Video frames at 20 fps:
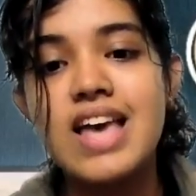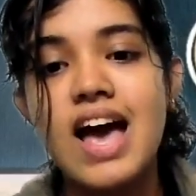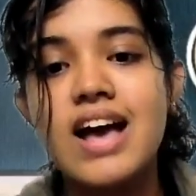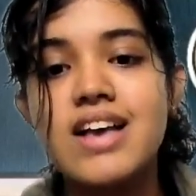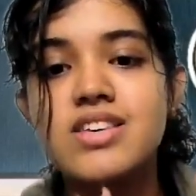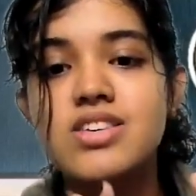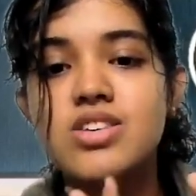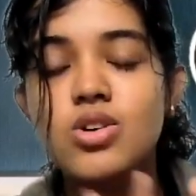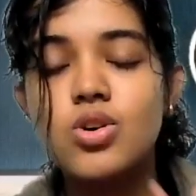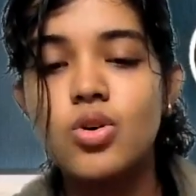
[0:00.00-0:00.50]

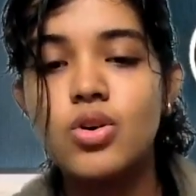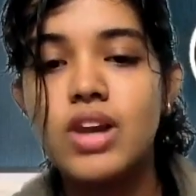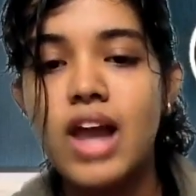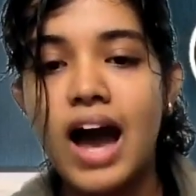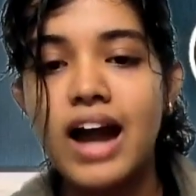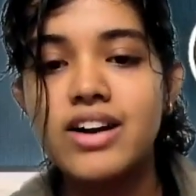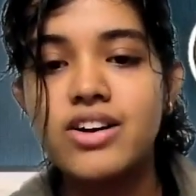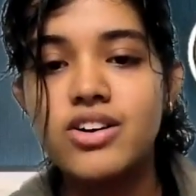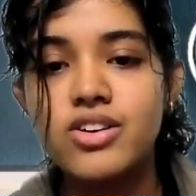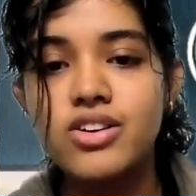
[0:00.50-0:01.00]
as the
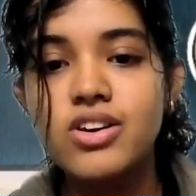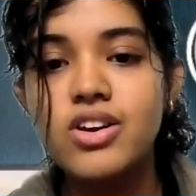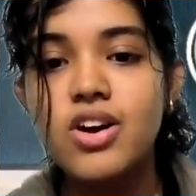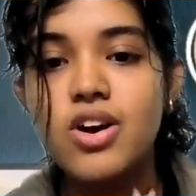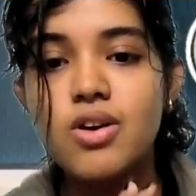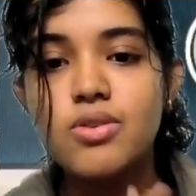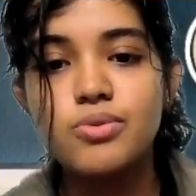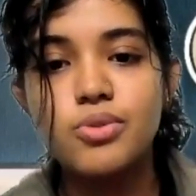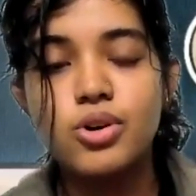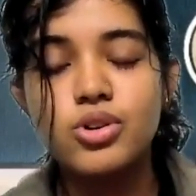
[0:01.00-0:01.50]
collateral
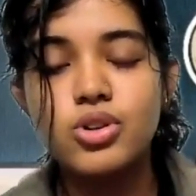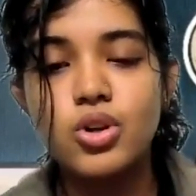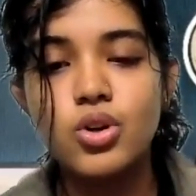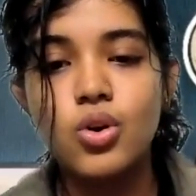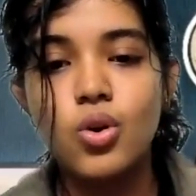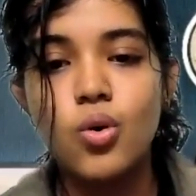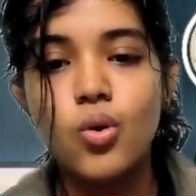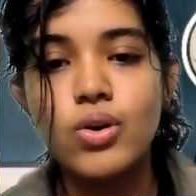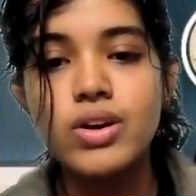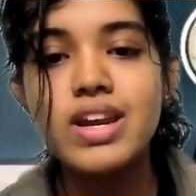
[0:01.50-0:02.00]
for the
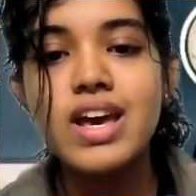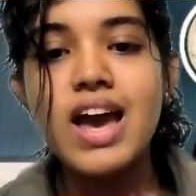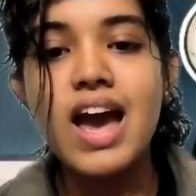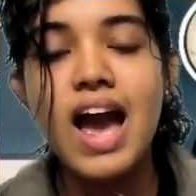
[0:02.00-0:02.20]
loan